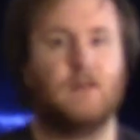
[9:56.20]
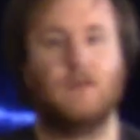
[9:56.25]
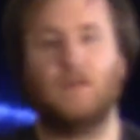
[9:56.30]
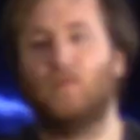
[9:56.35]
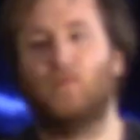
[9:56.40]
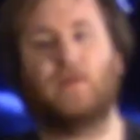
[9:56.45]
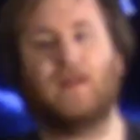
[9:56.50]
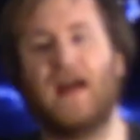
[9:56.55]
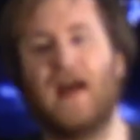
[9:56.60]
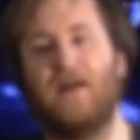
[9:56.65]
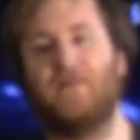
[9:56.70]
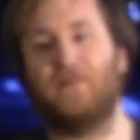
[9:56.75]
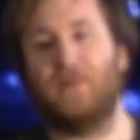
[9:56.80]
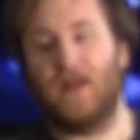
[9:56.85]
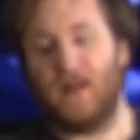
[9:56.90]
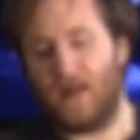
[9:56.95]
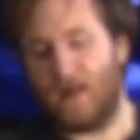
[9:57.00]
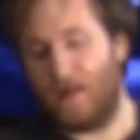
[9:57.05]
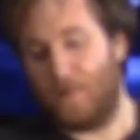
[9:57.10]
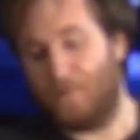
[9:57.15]
would have
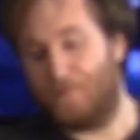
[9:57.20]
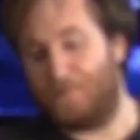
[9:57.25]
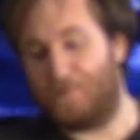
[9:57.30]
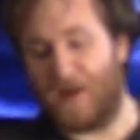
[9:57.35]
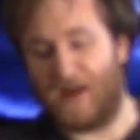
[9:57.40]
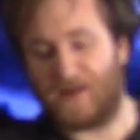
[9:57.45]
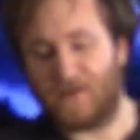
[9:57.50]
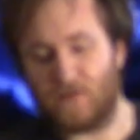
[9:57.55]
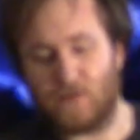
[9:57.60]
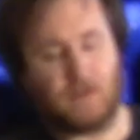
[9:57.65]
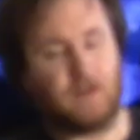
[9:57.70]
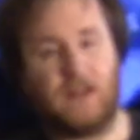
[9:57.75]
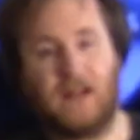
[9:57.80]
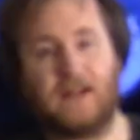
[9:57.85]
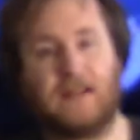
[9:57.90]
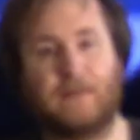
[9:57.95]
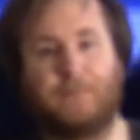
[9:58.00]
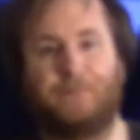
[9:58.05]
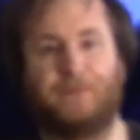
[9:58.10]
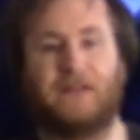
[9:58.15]
better
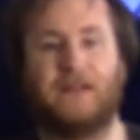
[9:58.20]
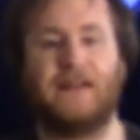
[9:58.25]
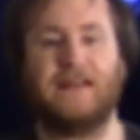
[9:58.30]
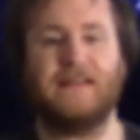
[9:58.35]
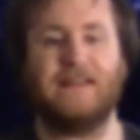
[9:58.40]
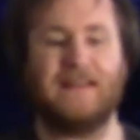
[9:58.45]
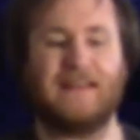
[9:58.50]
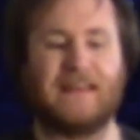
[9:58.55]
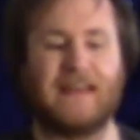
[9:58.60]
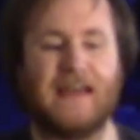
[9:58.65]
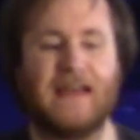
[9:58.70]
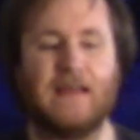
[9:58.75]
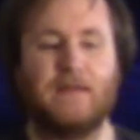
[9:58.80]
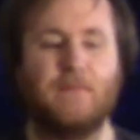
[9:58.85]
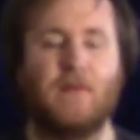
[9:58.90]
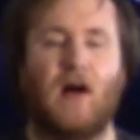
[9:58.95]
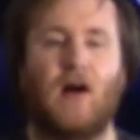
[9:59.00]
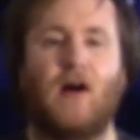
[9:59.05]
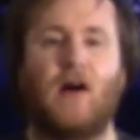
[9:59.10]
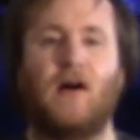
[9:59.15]
luck playing the
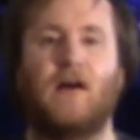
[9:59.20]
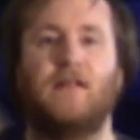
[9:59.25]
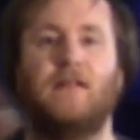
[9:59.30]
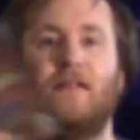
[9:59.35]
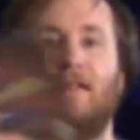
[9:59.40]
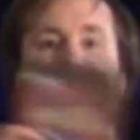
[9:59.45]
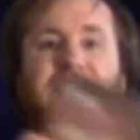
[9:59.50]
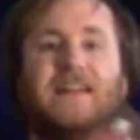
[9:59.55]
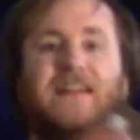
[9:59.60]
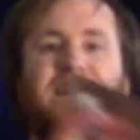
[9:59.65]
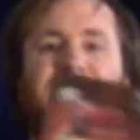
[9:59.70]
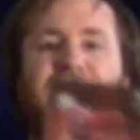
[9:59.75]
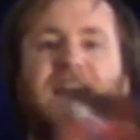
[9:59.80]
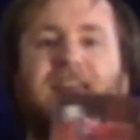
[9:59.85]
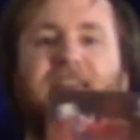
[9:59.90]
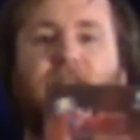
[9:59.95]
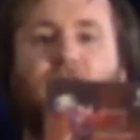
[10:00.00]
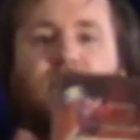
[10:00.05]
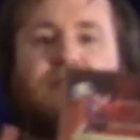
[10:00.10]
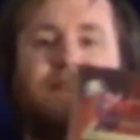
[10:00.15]
game on the
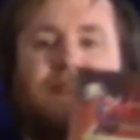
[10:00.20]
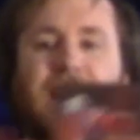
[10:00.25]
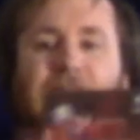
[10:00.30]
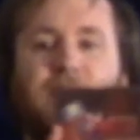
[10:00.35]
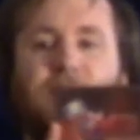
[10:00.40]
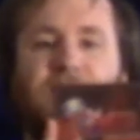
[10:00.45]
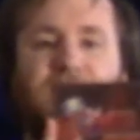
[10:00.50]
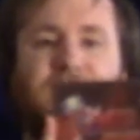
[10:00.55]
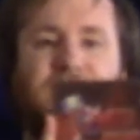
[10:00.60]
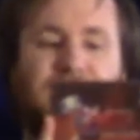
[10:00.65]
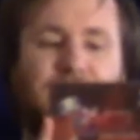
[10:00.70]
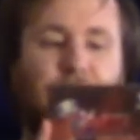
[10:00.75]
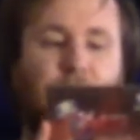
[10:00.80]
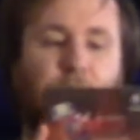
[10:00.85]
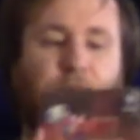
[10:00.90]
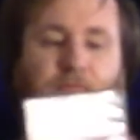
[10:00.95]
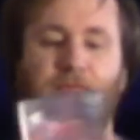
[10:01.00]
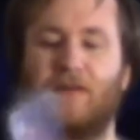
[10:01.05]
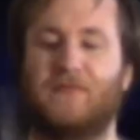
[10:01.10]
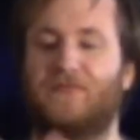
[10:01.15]
Nintendo
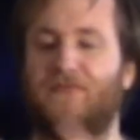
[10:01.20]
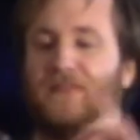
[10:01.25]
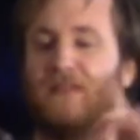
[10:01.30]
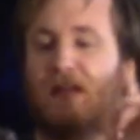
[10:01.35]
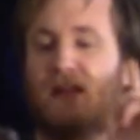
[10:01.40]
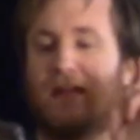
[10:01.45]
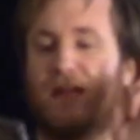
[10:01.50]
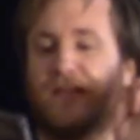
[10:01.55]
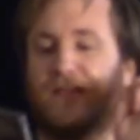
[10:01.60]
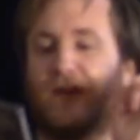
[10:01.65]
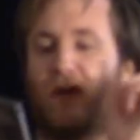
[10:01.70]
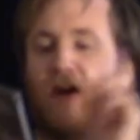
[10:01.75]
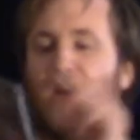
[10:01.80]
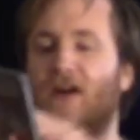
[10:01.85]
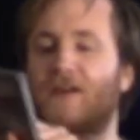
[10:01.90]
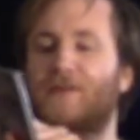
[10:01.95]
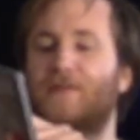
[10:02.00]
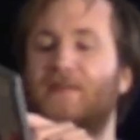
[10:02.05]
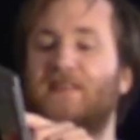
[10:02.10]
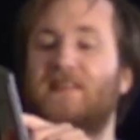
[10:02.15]
GameCube with the
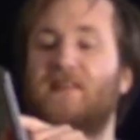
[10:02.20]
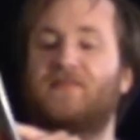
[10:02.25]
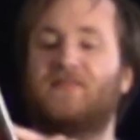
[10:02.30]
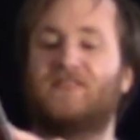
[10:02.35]
Ocarina of